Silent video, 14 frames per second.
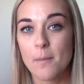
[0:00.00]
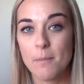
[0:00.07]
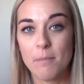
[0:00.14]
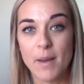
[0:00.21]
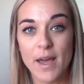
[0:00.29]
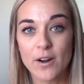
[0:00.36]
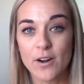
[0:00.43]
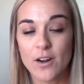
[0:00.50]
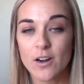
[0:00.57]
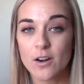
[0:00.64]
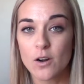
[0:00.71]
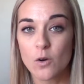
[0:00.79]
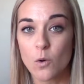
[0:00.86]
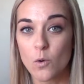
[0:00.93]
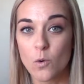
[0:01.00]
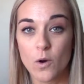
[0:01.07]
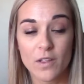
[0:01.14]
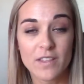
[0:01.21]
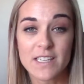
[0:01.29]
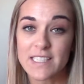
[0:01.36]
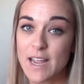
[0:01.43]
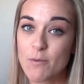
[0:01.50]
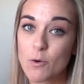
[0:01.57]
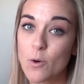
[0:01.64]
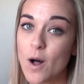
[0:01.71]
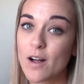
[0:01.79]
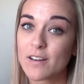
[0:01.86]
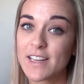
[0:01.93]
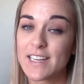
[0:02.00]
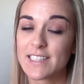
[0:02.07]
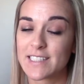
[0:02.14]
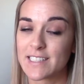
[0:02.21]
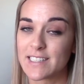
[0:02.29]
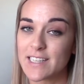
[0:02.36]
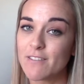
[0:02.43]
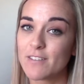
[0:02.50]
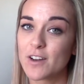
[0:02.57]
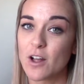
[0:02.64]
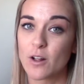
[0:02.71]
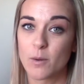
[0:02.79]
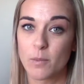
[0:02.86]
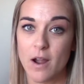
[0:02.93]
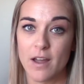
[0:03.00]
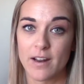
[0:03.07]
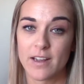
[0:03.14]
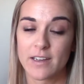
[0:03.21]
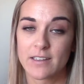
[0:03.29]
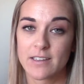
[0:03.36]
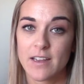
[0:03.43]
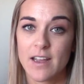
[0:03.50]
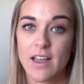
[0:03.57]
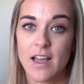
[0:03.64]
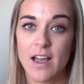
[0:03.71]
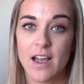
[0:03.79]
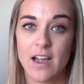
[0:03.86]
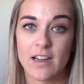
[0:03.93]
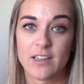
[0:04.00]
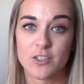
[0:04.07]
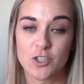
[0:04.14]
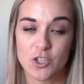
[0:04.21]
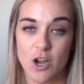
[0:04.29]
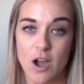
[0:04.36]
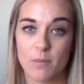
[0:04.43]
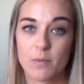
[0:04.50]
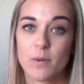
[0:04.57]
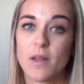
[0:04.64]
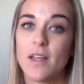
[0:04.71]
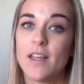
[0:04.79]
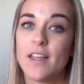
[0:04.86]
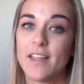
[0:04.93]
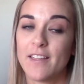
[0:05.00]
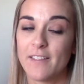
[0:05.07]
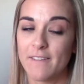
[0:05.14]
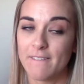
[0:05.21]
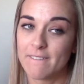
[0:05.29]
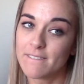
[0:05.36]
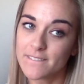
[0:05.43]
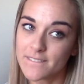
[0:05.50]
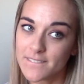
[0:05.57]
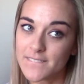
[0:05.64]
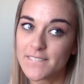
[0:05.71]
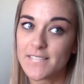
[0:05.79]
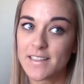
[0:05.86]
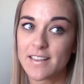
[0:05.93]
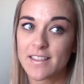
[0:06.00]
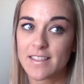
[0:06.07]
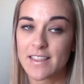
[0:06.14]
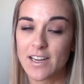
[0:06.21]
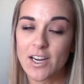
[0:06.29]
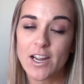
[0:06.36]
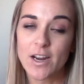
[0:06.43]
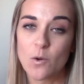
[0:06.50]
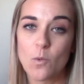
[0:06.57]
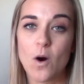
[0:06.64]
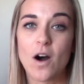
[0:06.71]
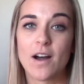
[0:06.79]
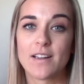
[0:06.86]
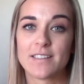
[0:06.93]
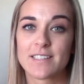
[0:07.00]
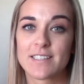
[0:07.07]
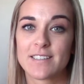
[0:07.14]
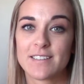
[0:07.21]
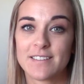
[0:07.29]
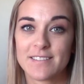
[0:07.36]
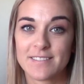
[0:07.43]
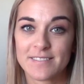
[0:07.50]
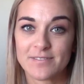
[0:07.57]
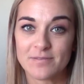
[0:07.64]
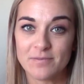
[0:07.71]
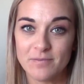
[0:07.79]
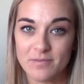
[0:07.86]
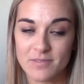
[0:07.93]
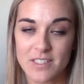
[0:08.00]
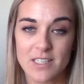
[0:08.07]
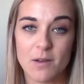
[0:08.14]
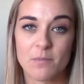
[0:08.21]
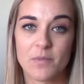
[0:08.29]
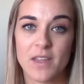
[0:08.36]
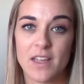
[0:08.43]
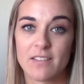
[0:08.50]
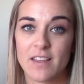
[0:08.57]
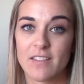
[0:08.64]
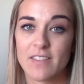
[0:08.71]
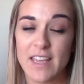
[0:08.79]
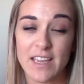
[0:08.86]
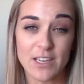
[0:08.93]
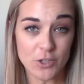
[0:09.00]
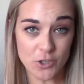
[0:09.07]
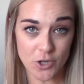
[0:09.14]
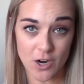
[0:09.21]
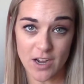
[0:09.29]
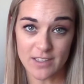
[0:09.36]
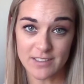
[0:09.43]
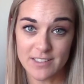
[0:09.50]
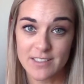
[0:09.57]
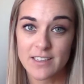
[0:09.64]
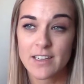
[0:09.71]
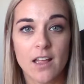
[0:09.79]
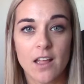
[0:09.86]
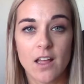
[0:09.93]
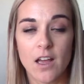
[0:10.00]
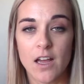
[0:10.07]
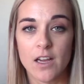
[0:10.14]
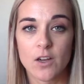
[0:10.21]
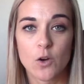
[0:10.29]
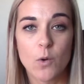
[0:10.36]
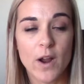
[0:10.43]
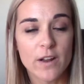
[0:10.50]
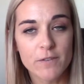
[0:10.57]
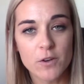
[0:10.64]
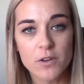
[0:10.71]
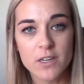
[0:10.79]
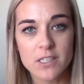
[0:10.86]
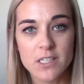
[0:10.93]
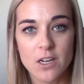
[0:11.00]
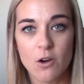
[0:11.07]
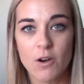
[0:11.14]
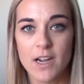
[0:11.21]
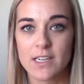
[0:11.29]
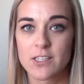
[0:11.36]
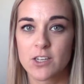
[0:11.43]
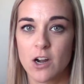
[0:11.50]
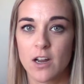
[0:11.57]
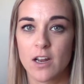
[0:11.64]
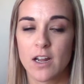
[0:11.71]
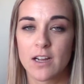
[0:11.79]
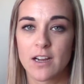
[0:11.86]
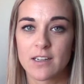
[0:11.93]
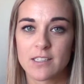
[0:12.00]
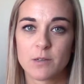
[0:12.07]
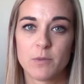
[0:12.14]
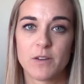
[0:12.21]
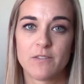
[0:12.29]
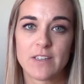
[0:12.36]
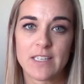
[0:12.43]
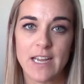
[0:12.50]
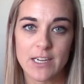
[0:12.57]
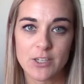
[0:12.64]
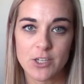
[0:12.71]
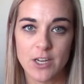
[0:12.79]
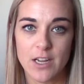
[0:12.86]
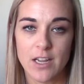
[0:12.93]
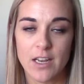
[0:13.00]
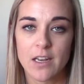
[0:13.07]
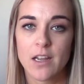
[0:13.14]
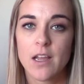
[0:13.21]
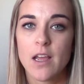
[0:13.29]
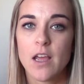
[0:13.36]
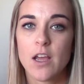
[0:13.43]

better or the same quality as the $7 product uh, shop, they're gonna want something that they can trust. Uh, quite a few years ago, I started a custom invitation